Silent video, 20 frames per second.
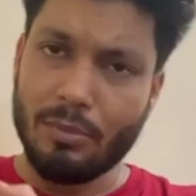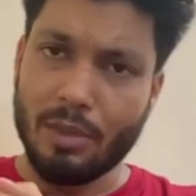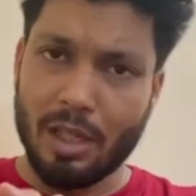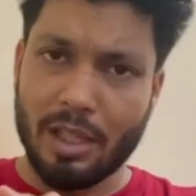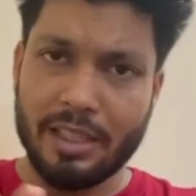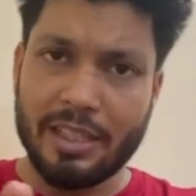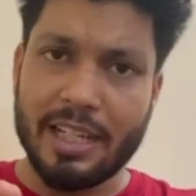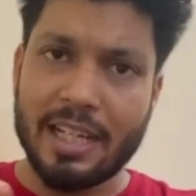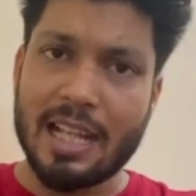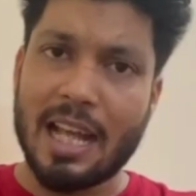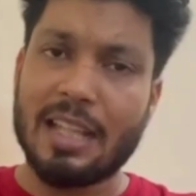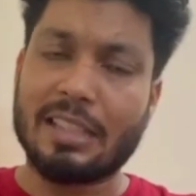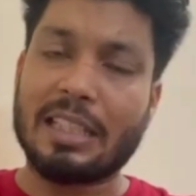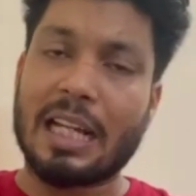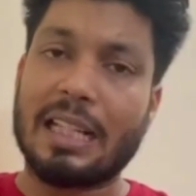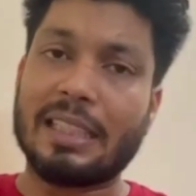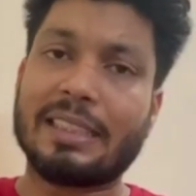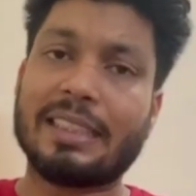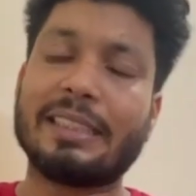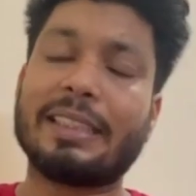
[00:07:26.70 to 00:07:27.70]
there are
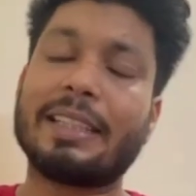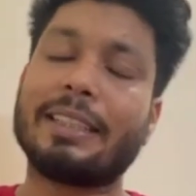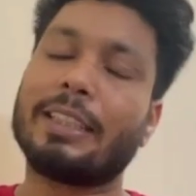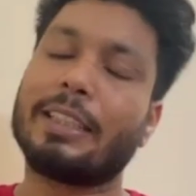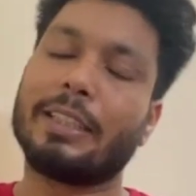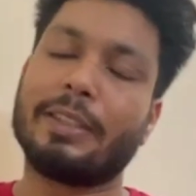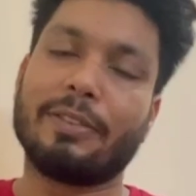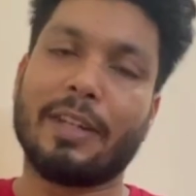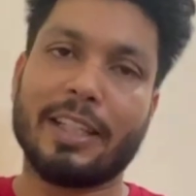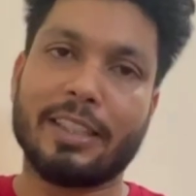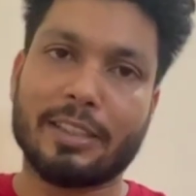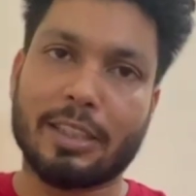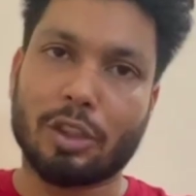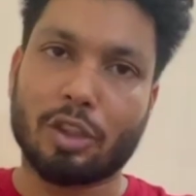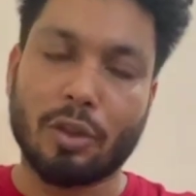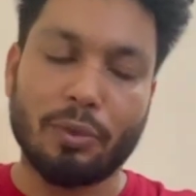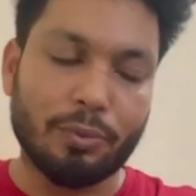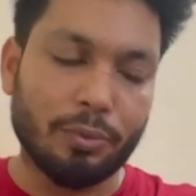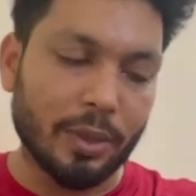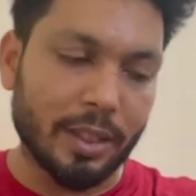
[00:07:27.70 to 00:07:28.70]
chances that the revised
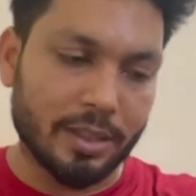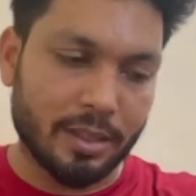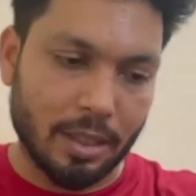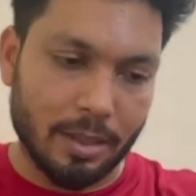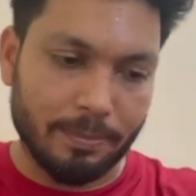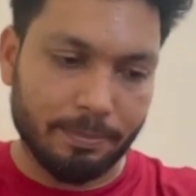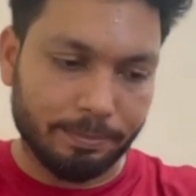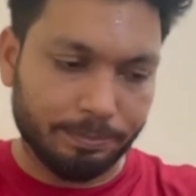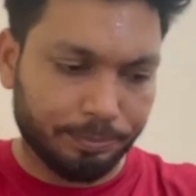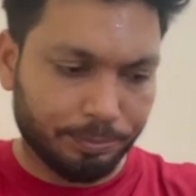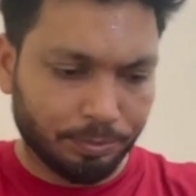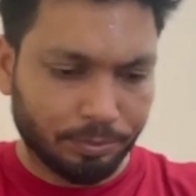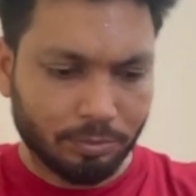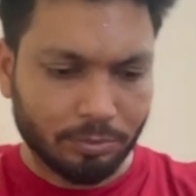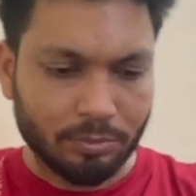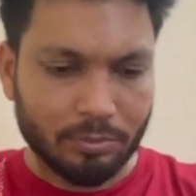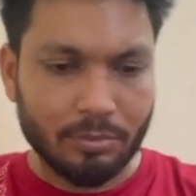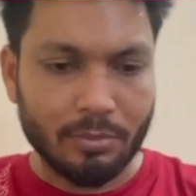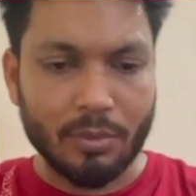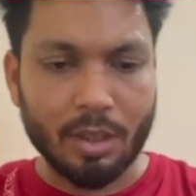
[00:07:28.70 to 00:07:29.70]
cutoff will come.
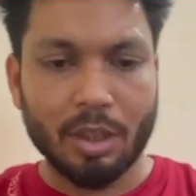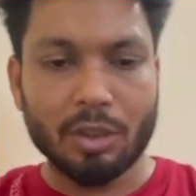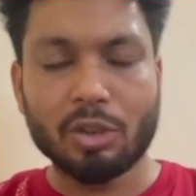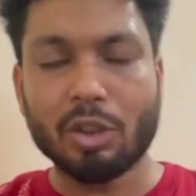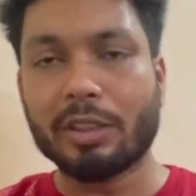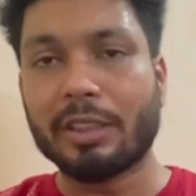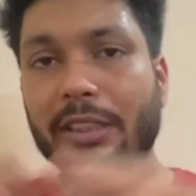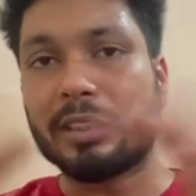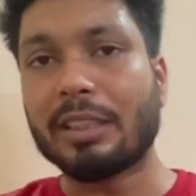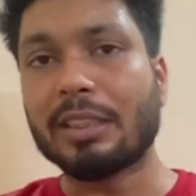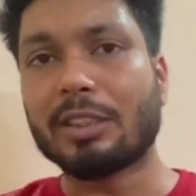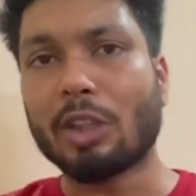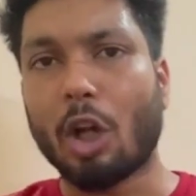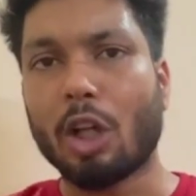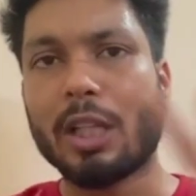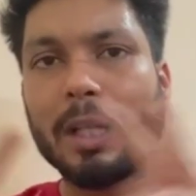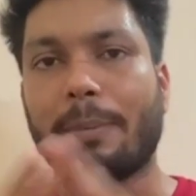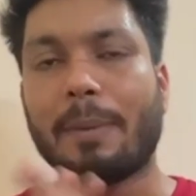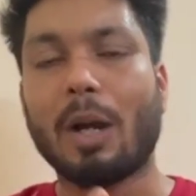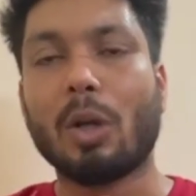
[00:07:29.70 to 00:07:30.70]
So this is
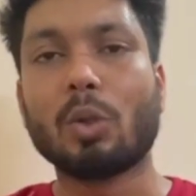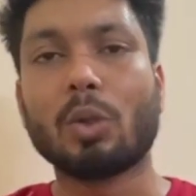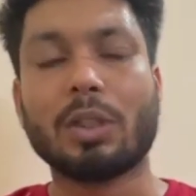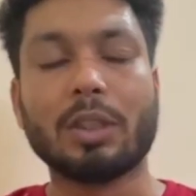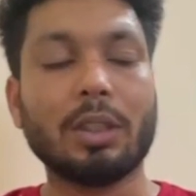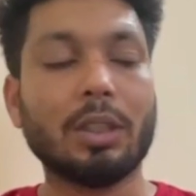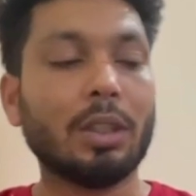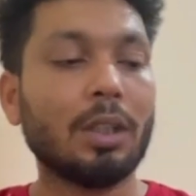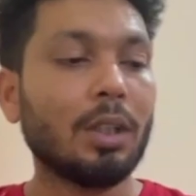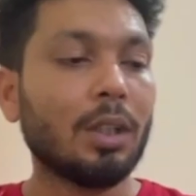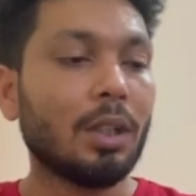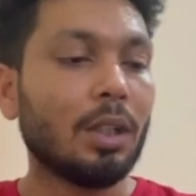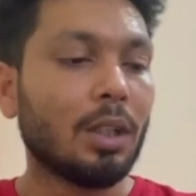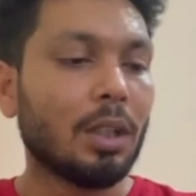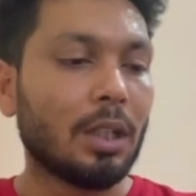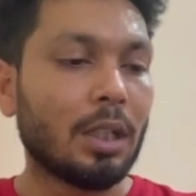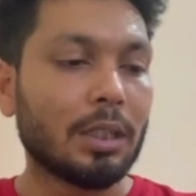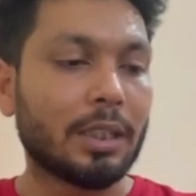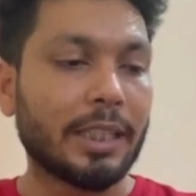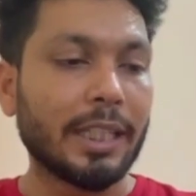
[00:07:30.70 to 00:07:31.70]
all about
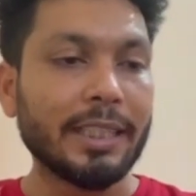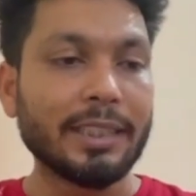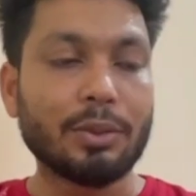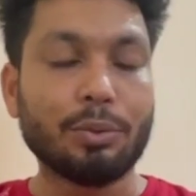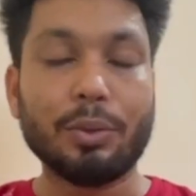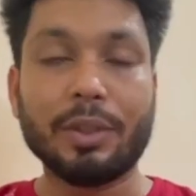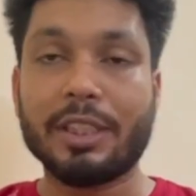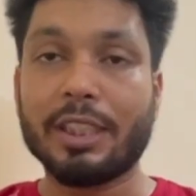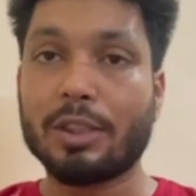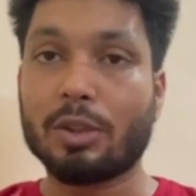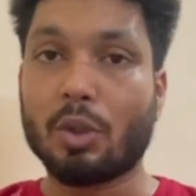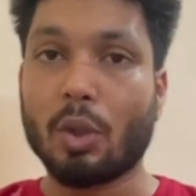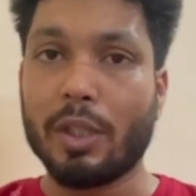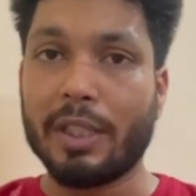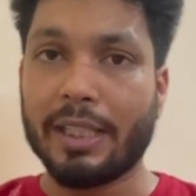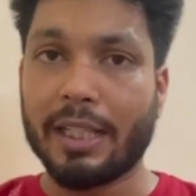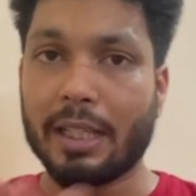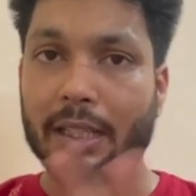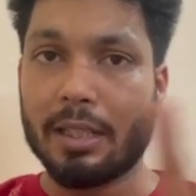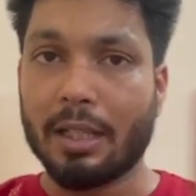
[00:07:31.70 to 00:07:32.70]
things which is
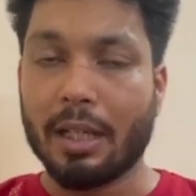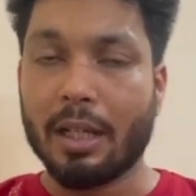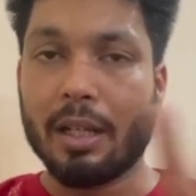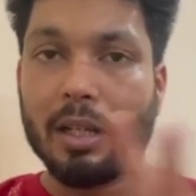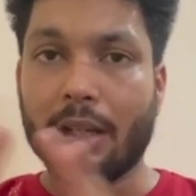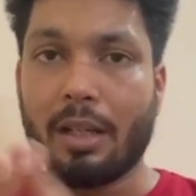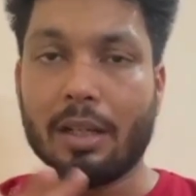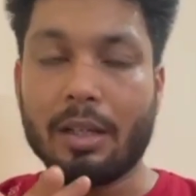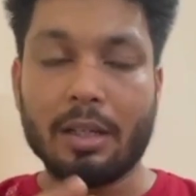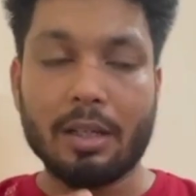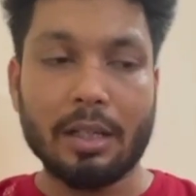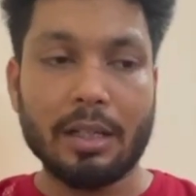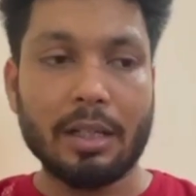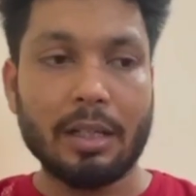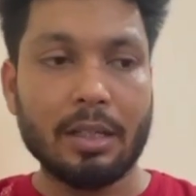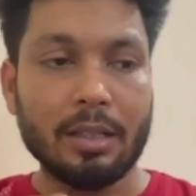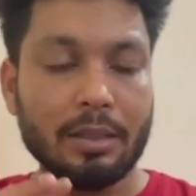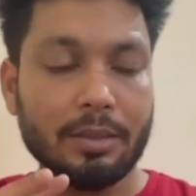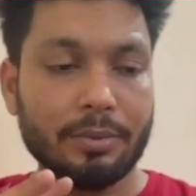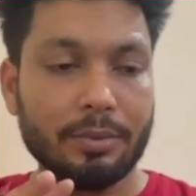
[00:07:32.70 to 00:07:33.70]
going in
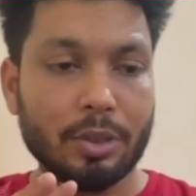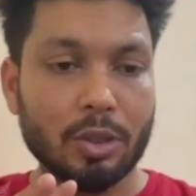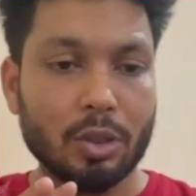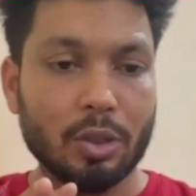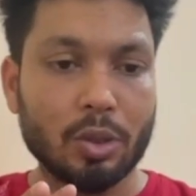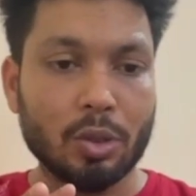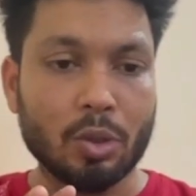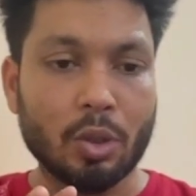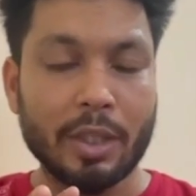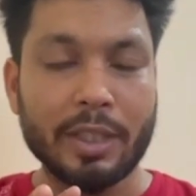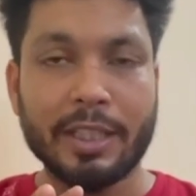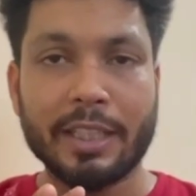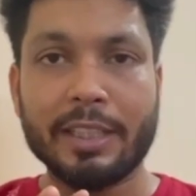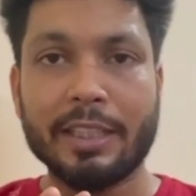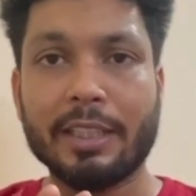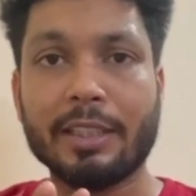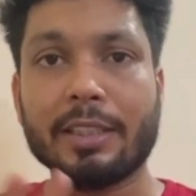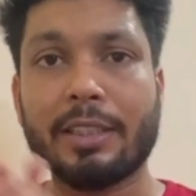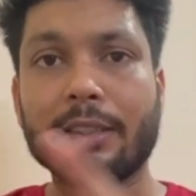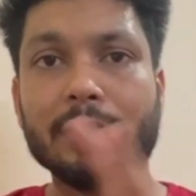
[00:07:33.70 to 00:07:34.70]

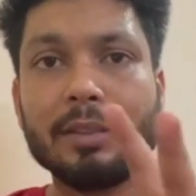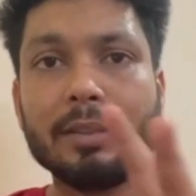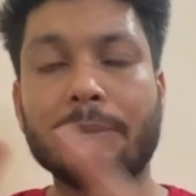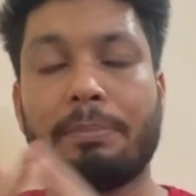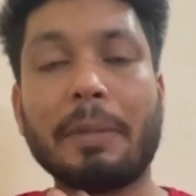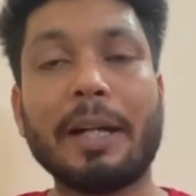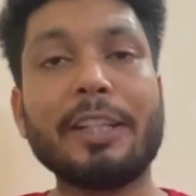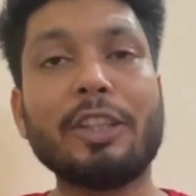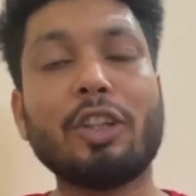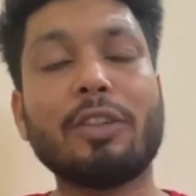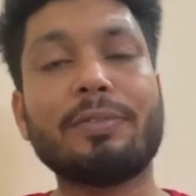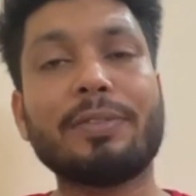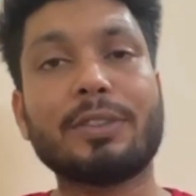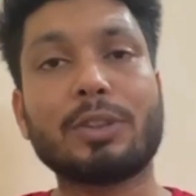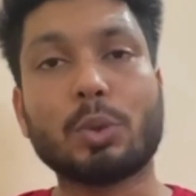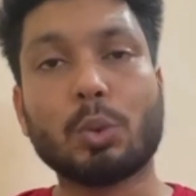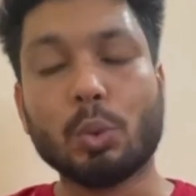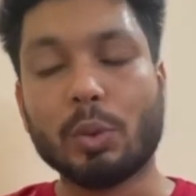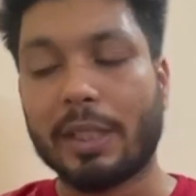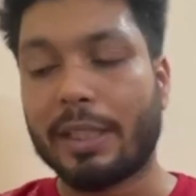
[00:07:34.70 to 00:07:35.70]
the mind of
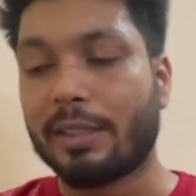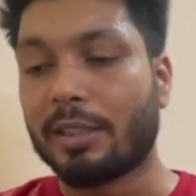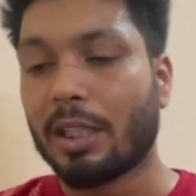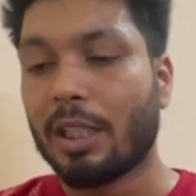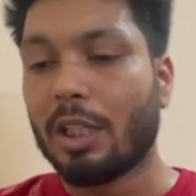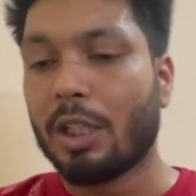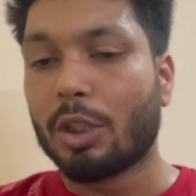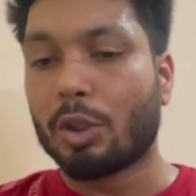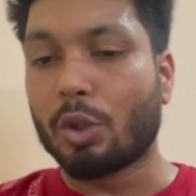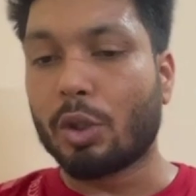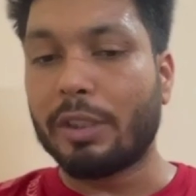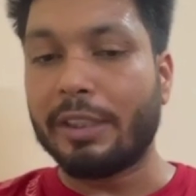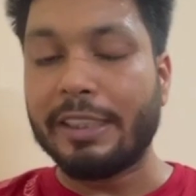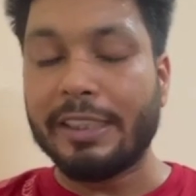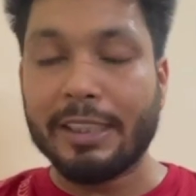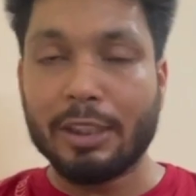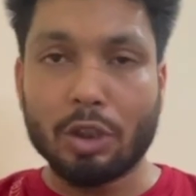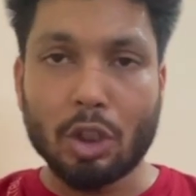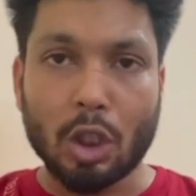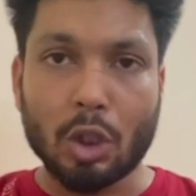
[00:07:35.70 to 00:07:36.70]
students. So
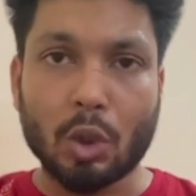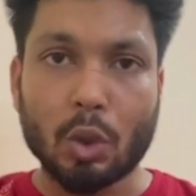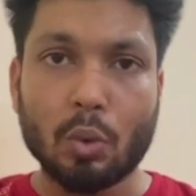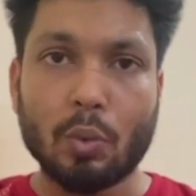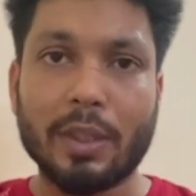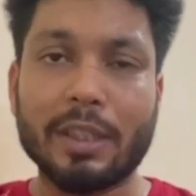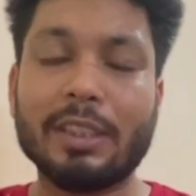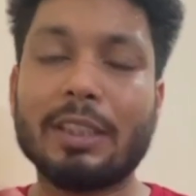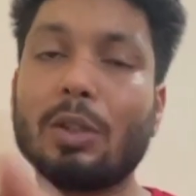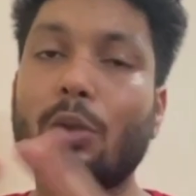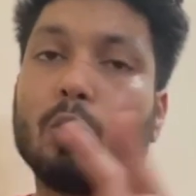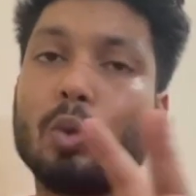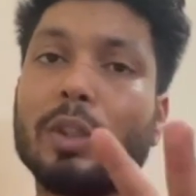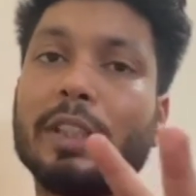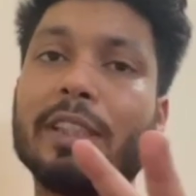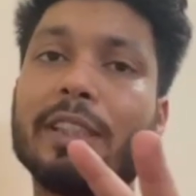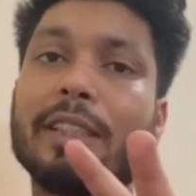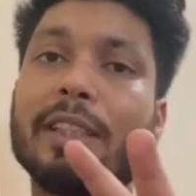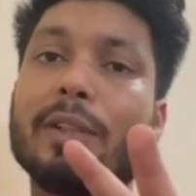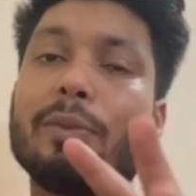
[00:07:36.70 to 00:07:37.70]
need not to worry. The
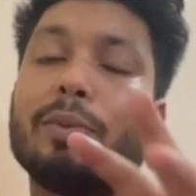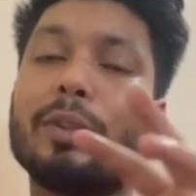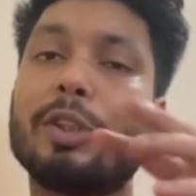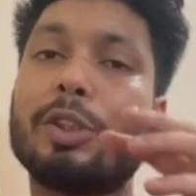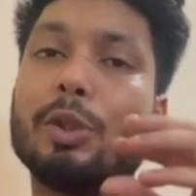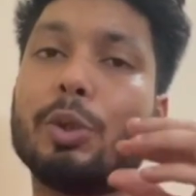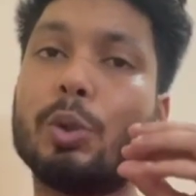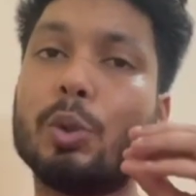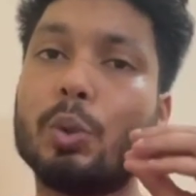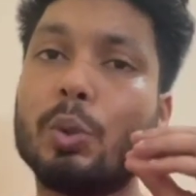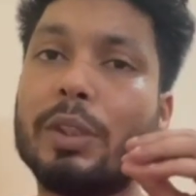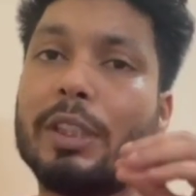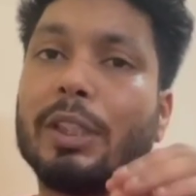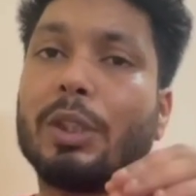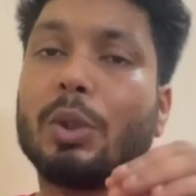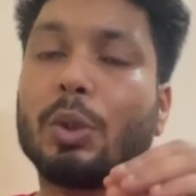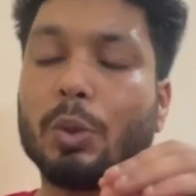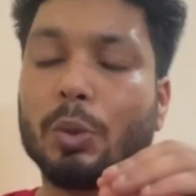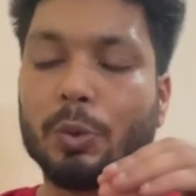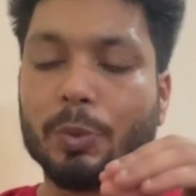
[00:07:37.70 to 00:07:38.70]
only thing which you
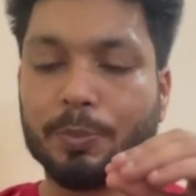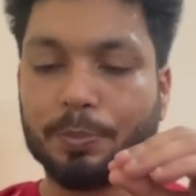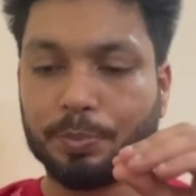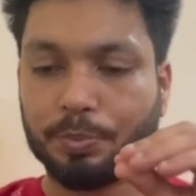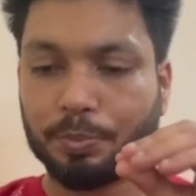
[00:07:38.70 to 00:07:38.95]
need to